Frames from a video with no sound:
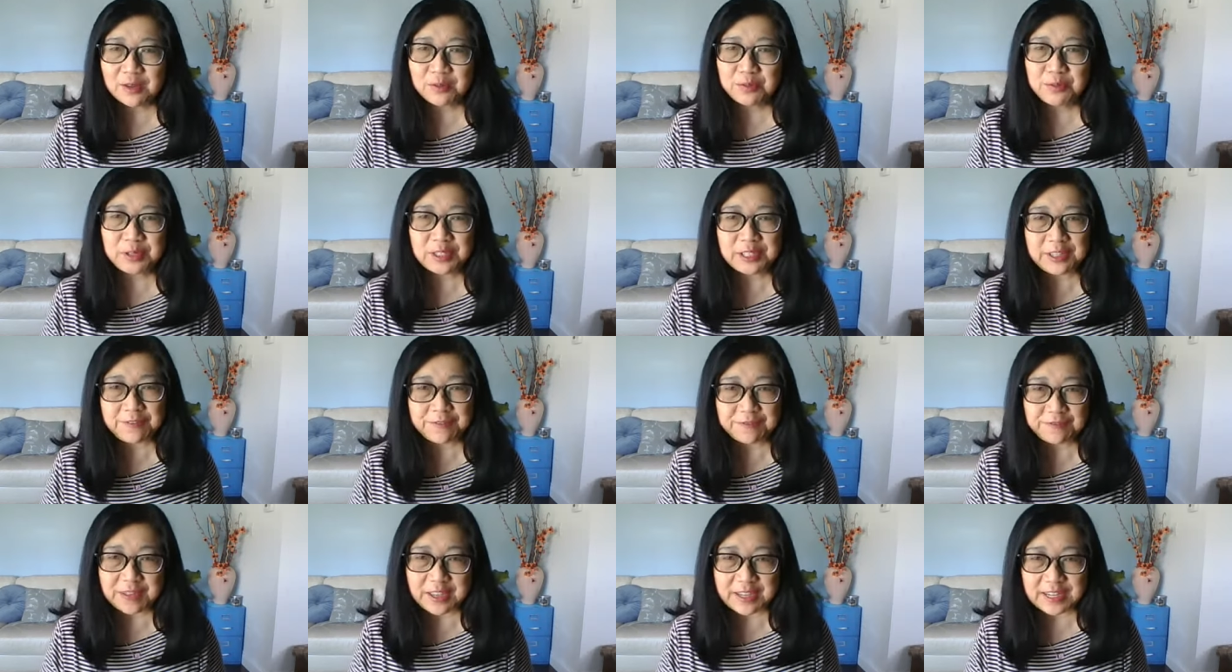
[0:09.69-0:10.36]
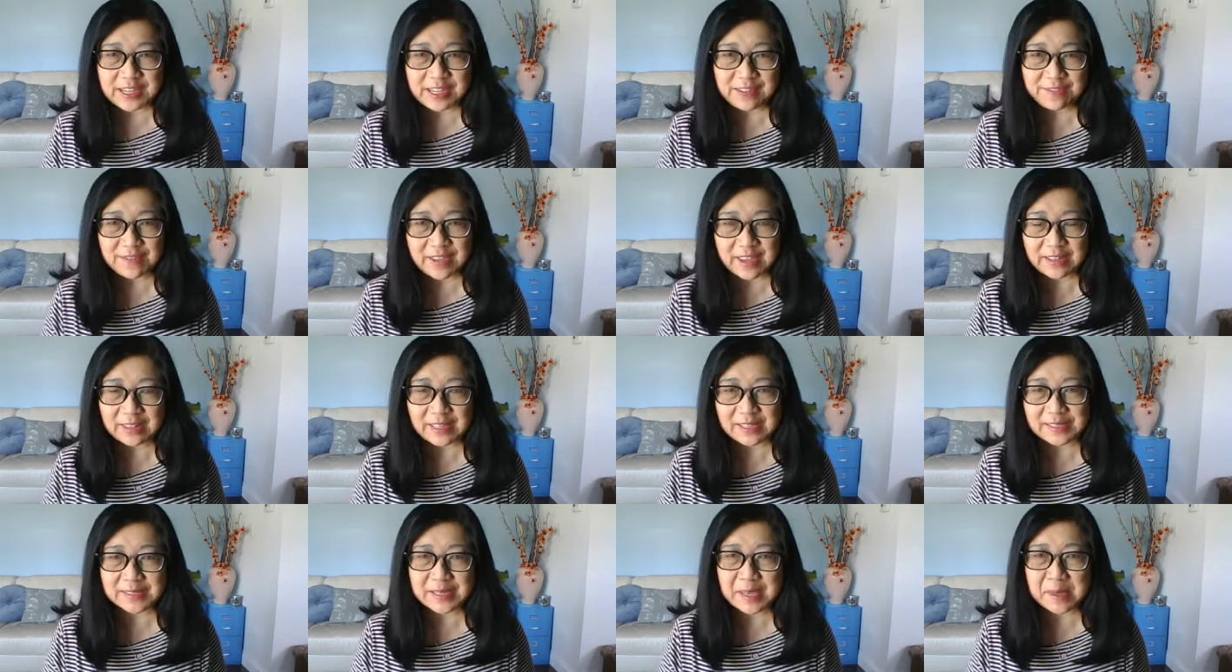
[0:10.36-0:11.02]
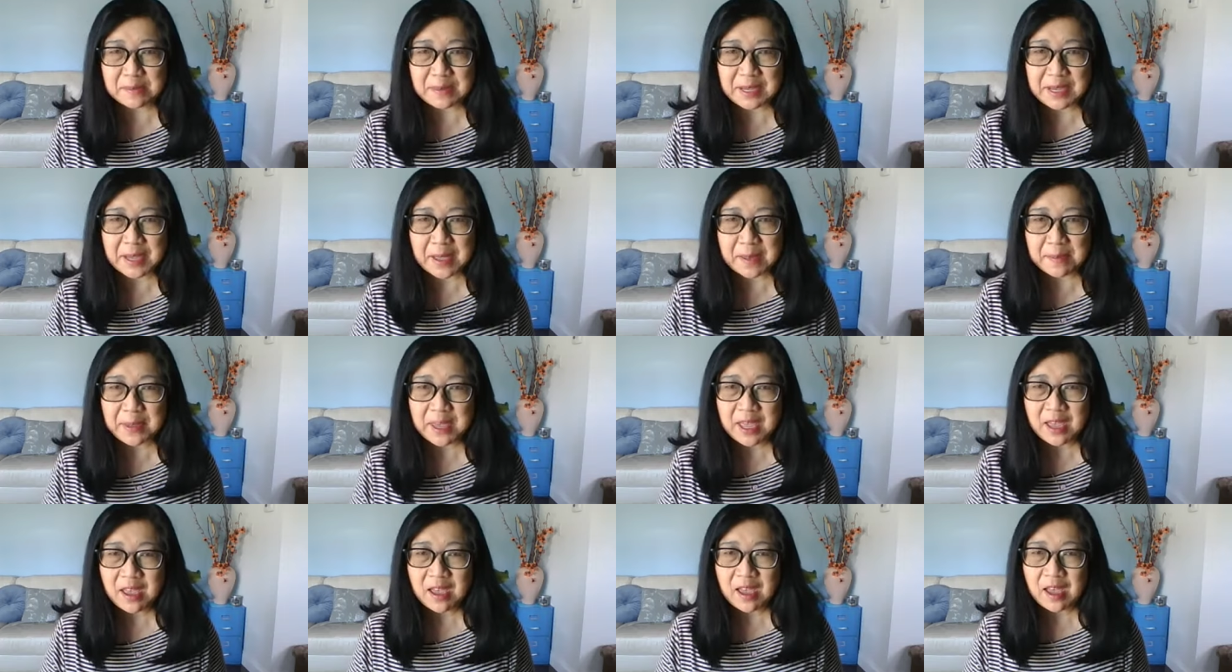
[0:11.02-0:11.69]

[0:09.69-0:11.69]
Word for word: really fun event that's coming up.